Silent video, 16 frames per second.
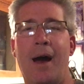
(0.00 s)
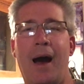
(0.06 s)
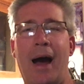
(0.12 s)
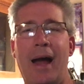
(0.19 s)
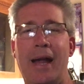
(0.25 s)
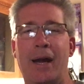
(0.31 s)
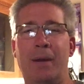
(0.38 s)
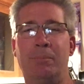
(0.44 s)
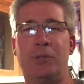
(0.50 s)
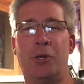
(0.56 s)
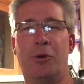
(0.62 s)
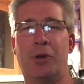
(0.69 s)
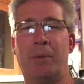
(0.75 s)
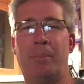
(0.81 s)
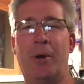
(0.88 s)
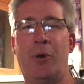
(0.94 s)
Hi, I'm
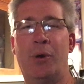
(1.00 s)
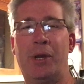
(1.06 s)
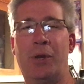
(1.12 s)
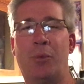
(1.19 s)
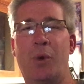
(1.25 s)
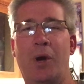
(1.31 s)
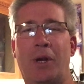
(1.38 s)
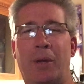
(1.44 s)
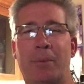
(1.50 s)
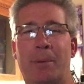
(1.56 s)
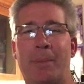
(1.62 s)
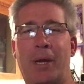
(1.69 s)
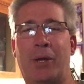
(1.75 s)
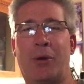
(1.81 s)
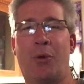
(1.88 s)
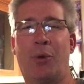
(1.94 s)
Tony Bowen, and welcome to
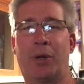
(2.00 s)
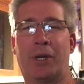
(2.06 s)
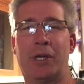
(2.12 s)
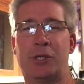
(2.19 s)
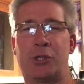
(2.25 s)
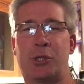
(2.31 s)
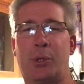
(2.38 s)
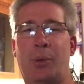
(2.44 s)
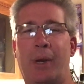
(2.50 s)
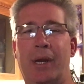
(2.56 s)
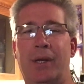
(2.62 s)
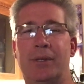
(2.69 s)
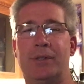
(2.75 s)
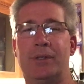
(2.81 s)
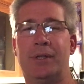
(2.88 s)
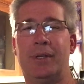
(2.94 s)
my Corn Country
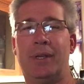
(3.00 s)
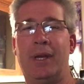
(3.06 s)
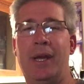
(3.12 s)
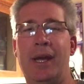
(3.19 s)
Rails.